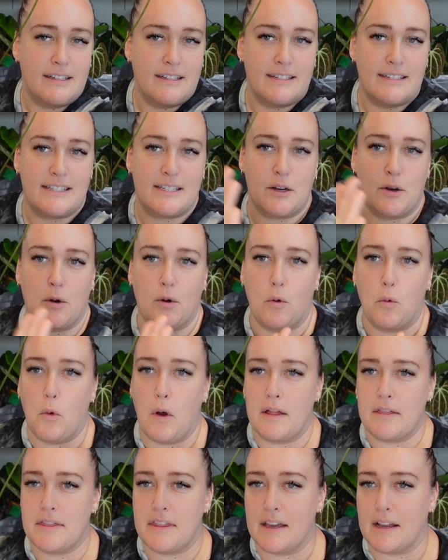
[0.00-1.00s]
So
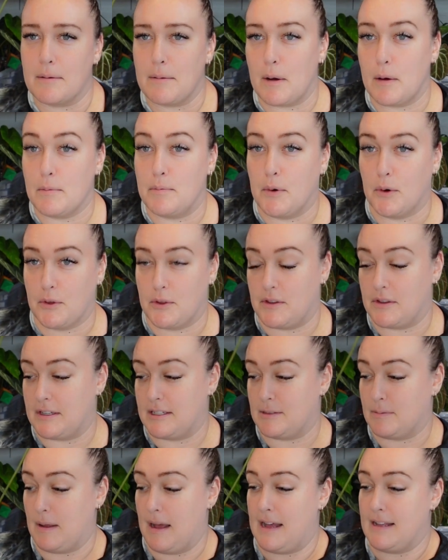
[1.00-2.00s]
one thing about both of
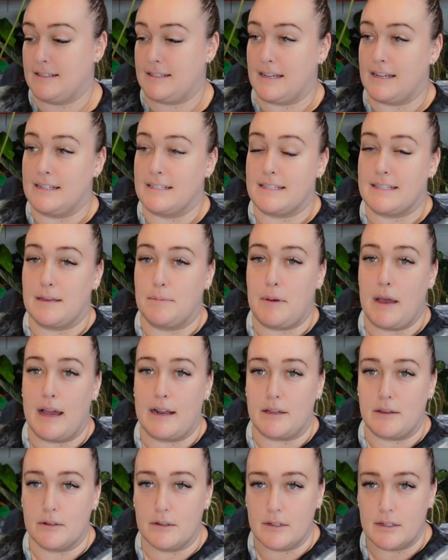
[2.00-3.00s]
these plants is the
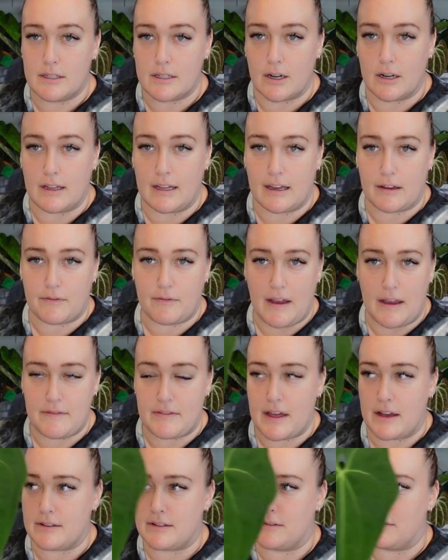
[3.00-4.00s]
petioles are like
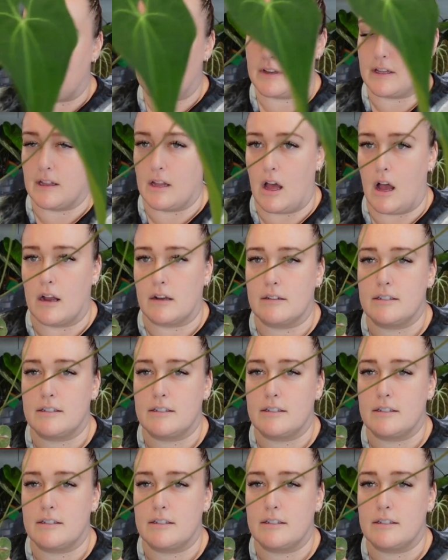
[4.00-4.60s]
5,000 feet long.